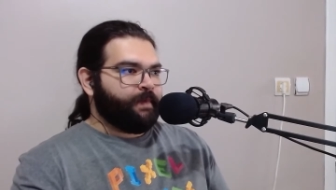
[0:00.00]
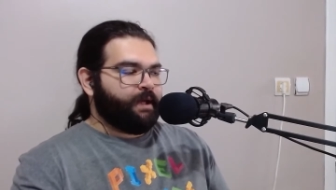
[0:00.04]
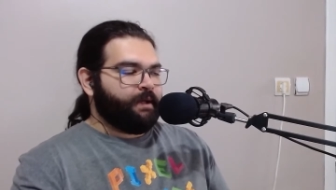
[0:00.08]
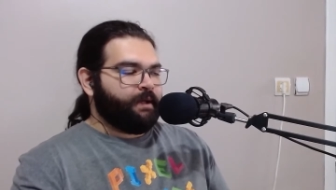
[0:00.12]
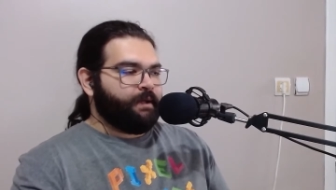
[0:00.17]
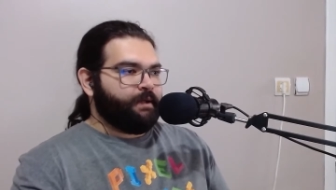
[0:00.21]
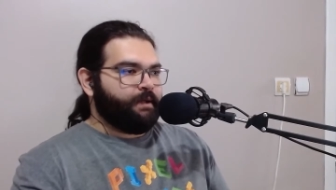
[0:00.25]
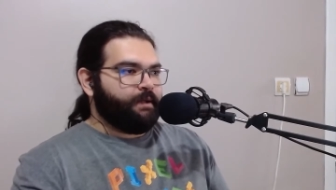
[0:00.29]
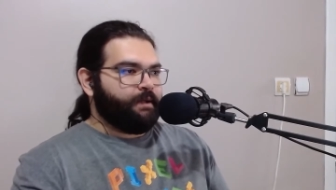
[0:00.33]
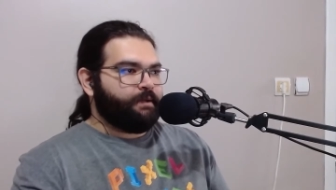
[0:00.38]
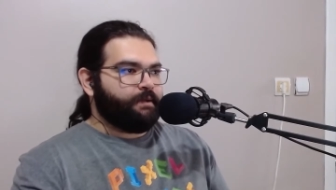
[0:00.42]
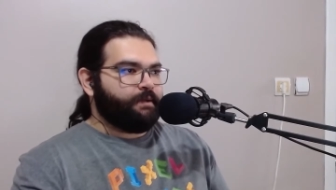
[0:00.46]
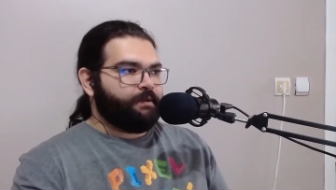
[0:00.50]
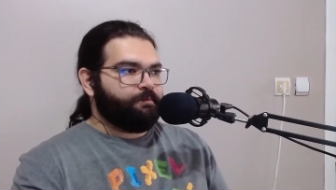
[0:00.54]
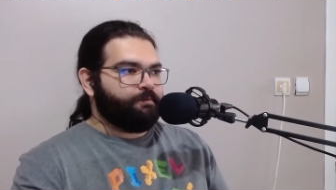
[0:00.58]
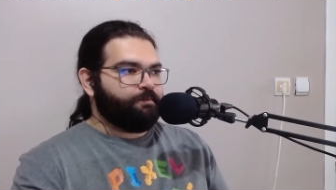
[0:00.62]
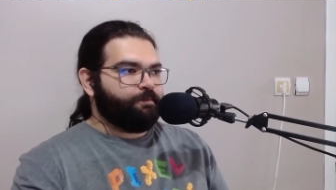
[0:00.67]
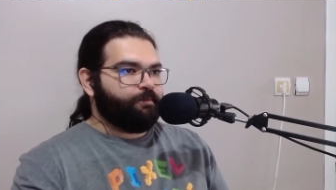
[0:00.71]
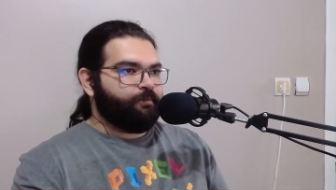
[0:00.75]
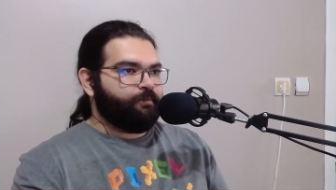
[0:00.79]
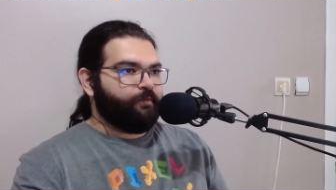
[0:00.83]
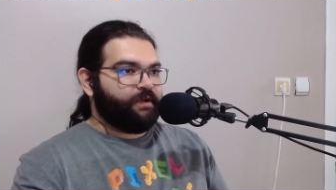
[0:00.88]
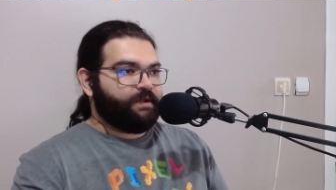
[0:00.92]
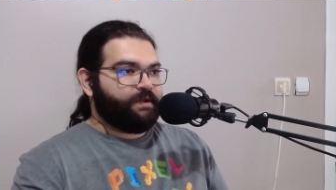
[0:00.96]
And
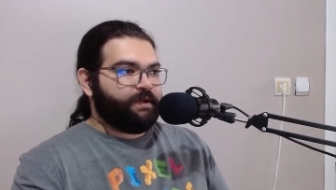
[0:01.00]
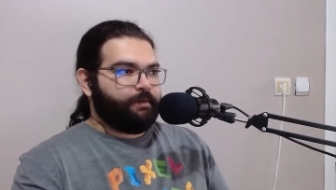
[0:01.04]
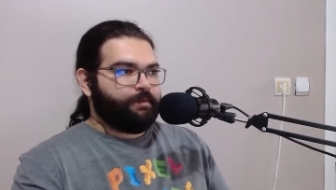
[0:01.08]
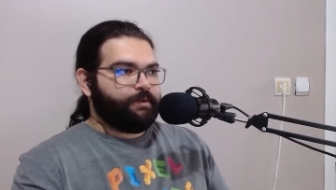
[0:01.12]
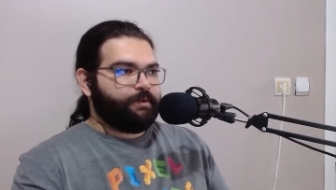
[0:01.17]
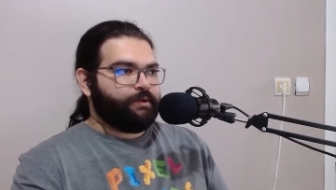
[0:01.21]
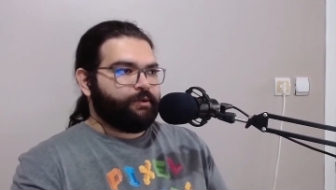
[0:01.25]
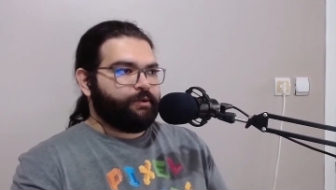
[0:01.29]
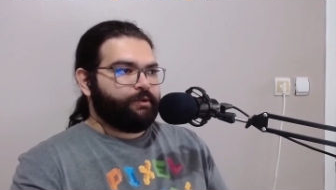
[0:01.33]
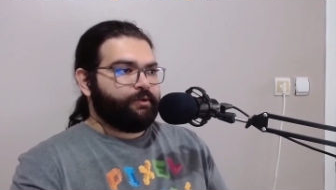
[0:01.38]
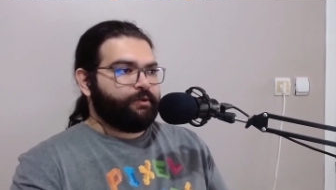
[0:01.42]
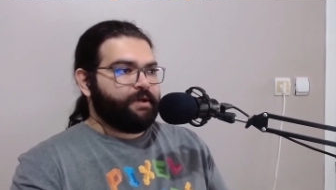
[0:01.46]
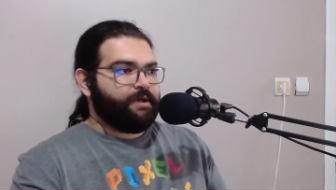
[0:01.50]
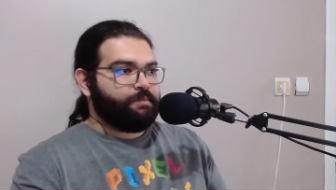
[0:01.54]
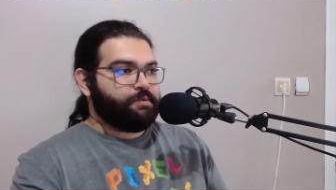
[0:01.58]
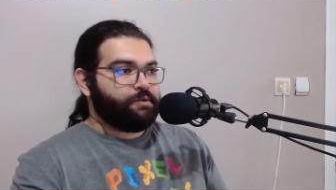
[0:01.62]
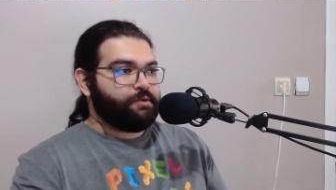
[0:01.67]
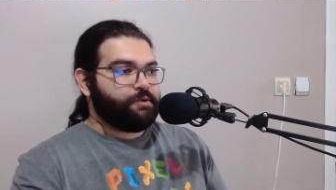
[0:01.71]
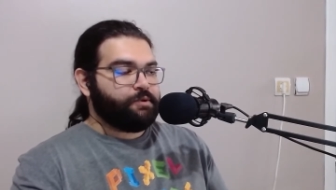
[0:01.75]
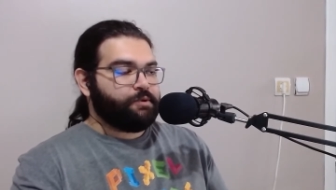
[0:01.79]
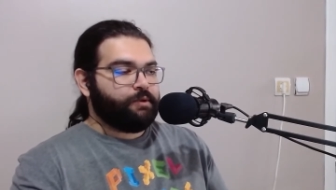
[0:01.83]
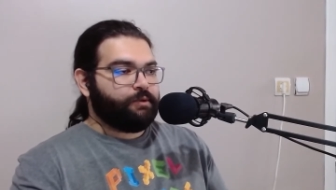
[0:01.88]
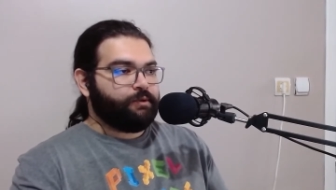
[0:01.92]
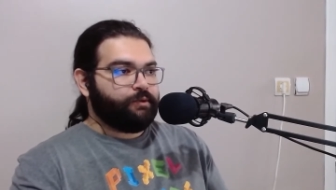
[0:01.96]
what happened on the
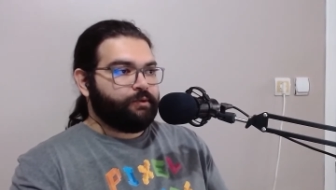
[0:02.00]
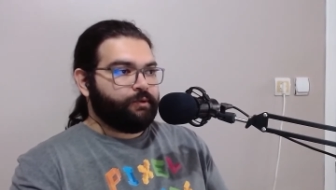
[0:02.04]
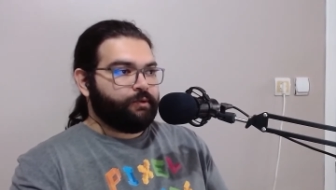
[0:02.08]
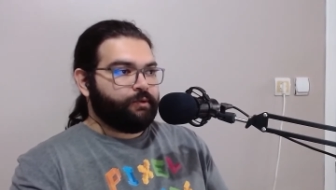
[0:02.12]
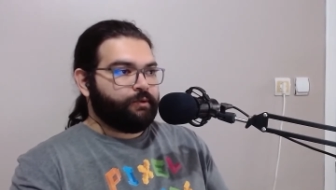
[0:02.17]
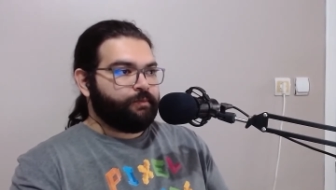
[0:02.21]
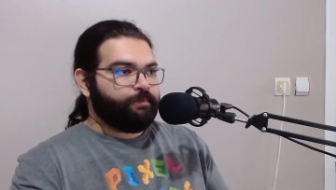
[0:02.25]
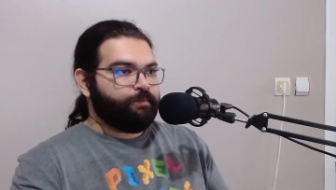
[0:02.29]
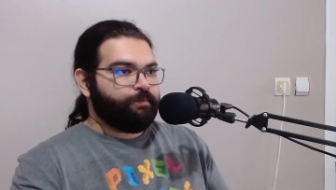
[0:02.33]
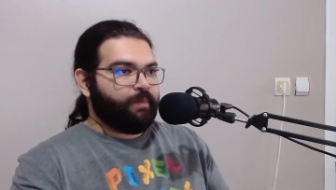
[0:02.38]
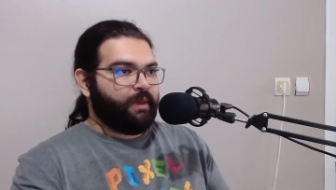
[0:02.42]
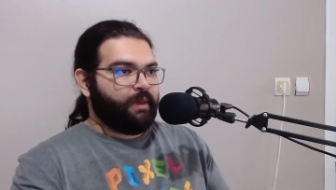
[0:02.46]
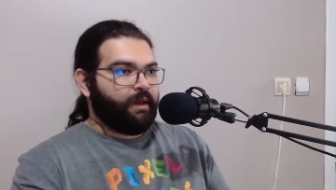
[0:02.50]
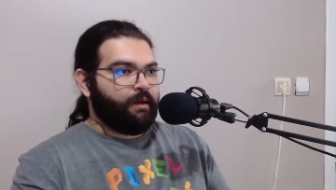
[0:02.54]
episode 2?